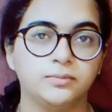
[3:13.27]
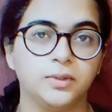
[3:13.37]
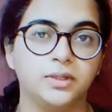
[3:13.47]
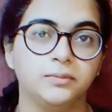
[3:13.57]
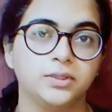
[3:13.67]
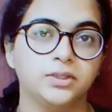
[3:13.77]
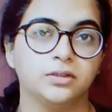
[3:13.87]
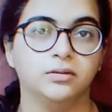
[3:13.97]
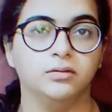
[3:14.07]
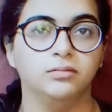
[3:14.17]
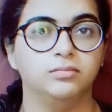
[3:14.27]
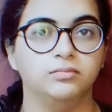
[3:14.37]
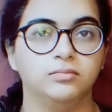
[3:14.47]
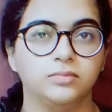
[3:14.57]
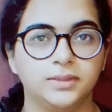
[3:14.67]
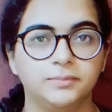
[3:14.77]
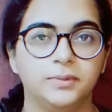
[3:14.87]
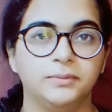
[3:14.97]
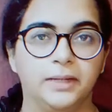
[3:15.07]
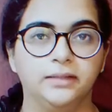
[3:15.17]
pretty much
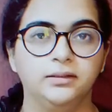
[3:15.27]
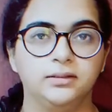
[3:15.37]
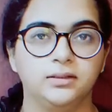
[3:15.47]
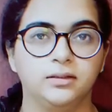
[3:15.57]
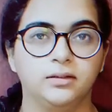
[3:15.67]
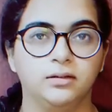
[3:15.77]
simple maths.